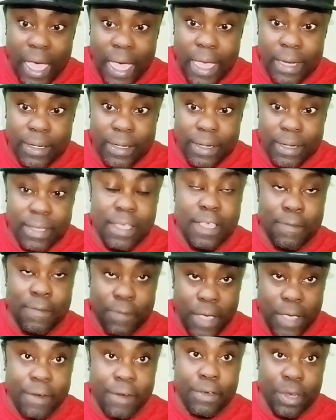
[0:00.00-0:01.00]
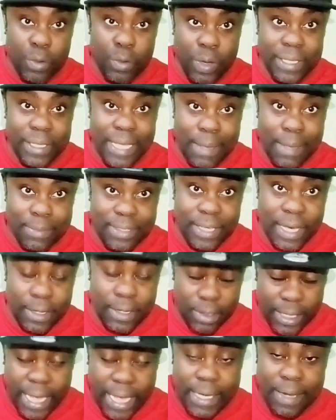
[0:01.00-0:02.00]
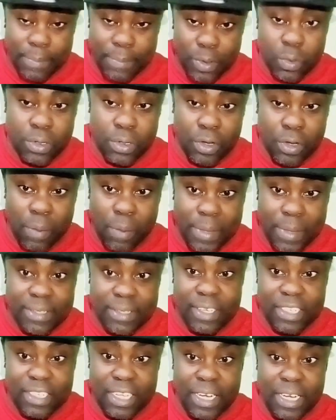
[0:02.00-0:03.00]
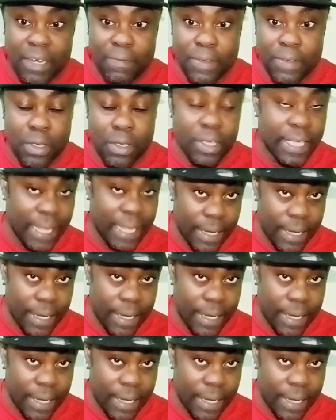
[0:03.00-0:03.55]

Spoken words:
And if you agree with what I'm saying, you can let me know in the comment section of the video.